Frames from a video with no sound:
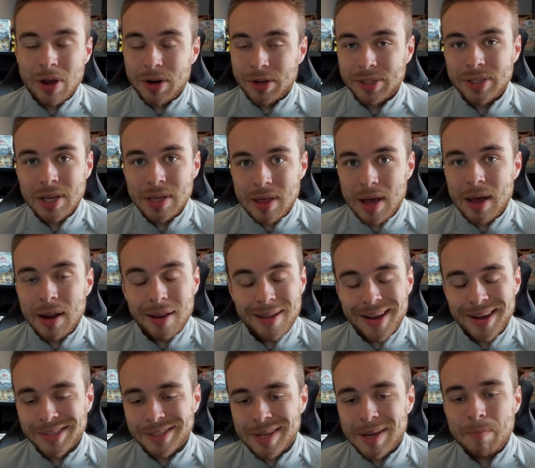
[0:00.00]
to see that,
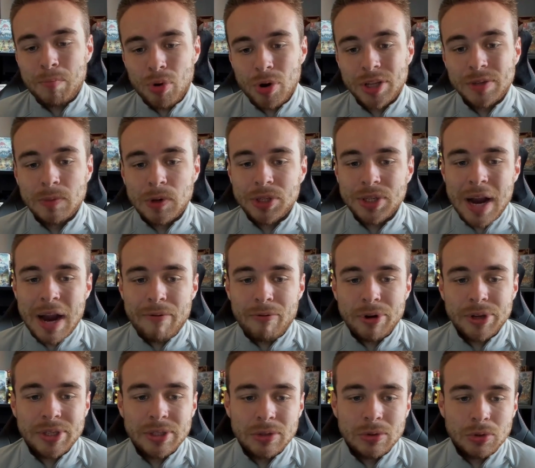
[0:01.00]
like I say, in pretty much
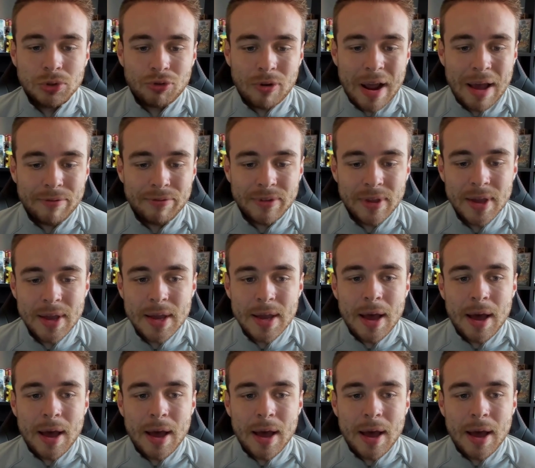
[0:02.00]
every single draft.